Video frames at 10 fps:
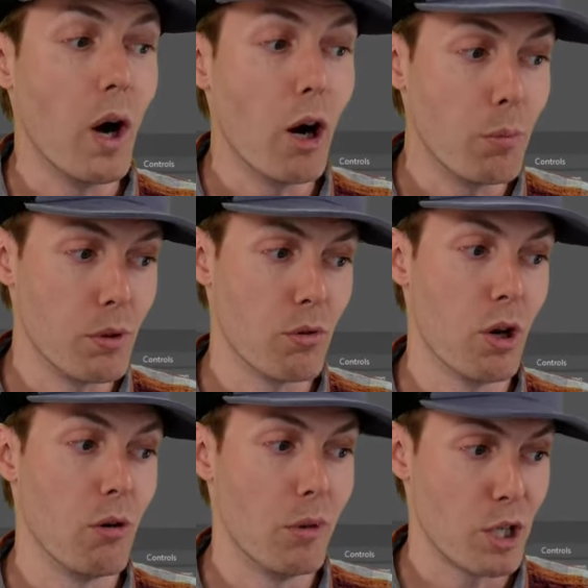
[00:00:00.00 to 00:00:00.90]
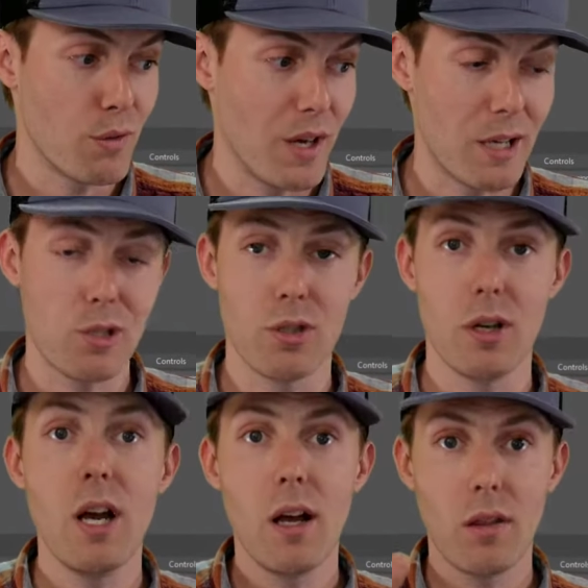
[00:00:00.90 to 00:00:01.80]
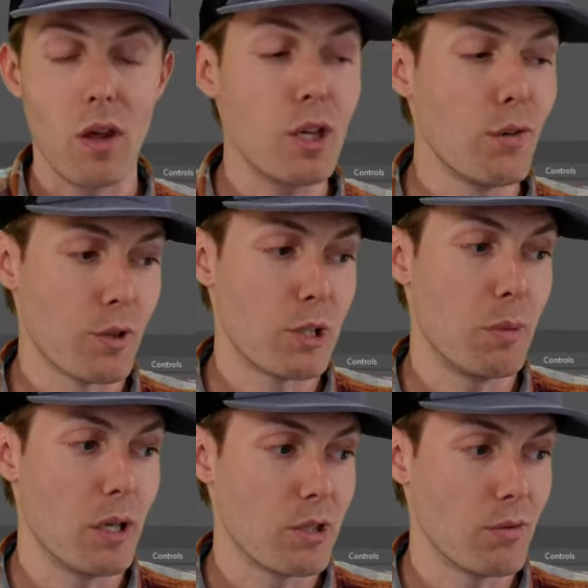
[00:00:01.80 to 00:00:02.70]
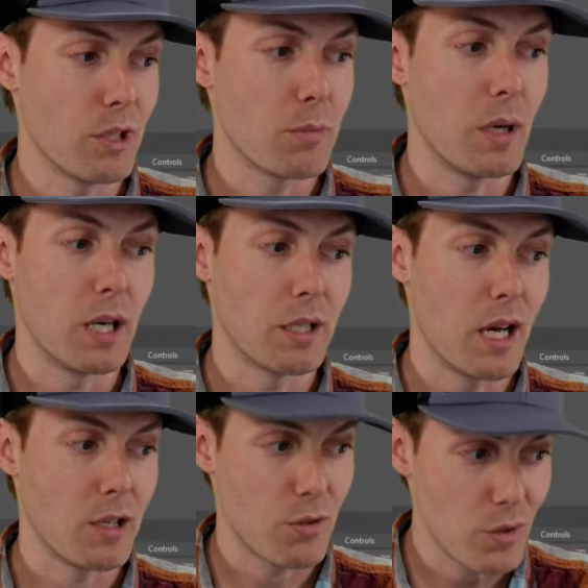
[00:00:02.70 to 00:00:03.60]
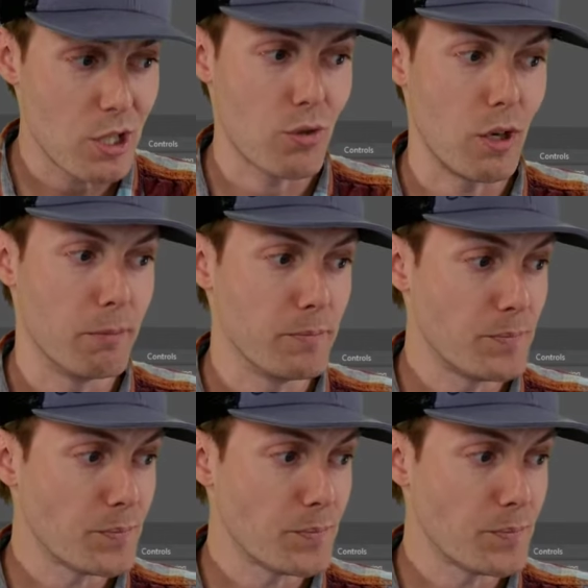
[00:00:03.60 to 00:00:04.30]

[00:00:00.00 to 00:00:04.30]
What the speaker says: will help you grow much faster. Thank you for sponsoring this podcast, Restream.